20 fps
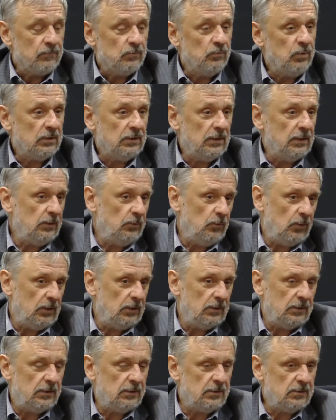But
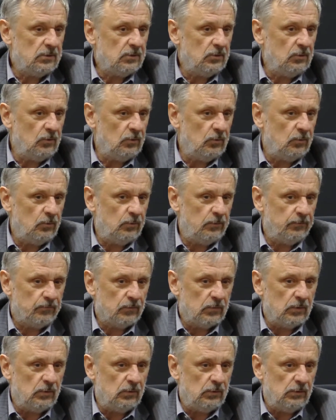anyway, there is no
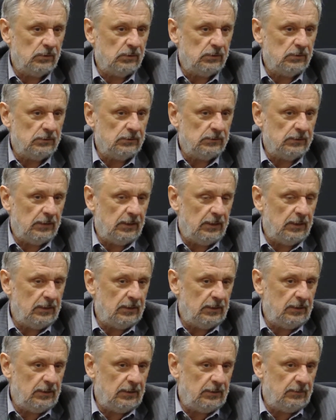
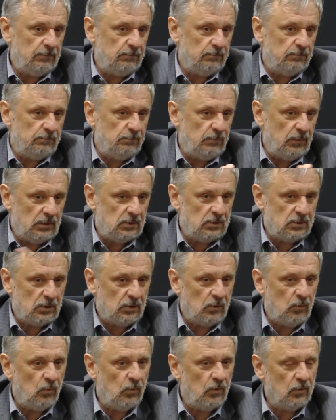any
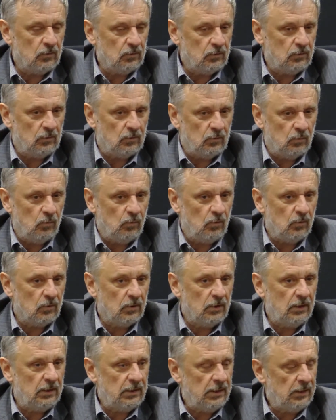magic wand or
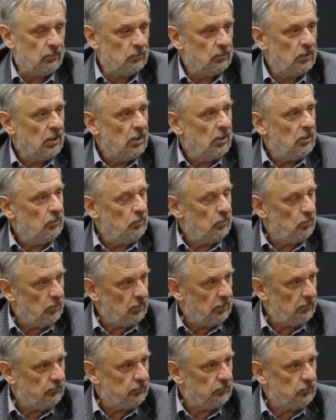workaround. You
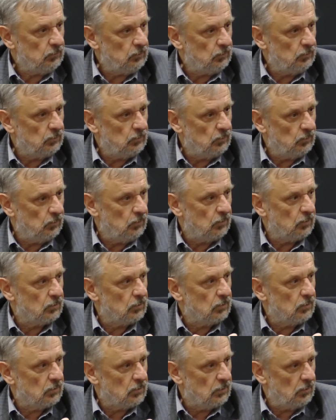have to
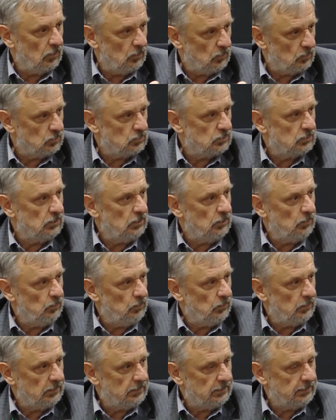work closely
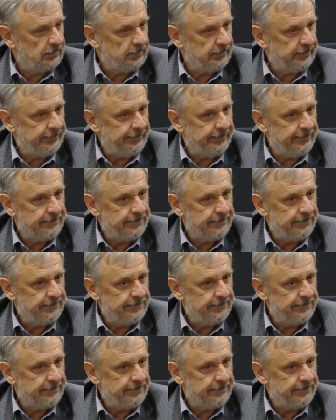with